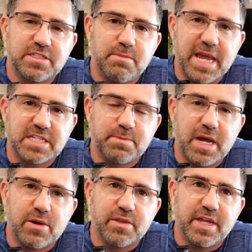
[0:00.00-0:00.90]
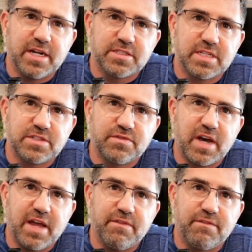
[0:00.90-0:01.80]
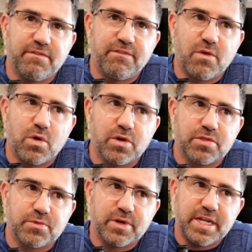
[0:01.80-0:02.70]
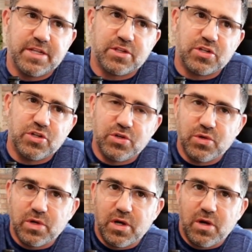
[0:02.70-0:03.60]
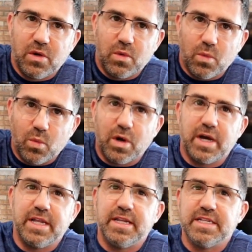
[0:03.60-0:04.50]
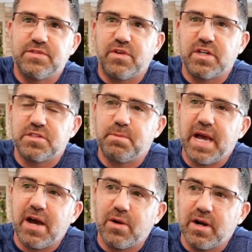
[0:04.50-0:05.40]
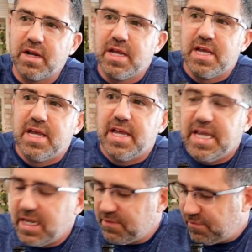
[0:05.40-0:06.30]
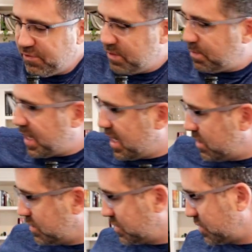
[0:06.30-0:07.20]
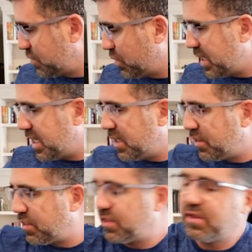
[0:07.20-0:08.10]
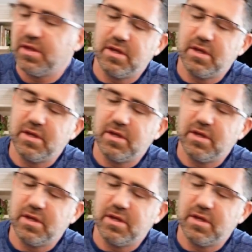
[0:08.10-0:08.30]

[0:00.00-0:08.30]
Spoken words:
That's max power there. So that's 5, 4, 3, 2, 1 as far as power. And in foot-pounds with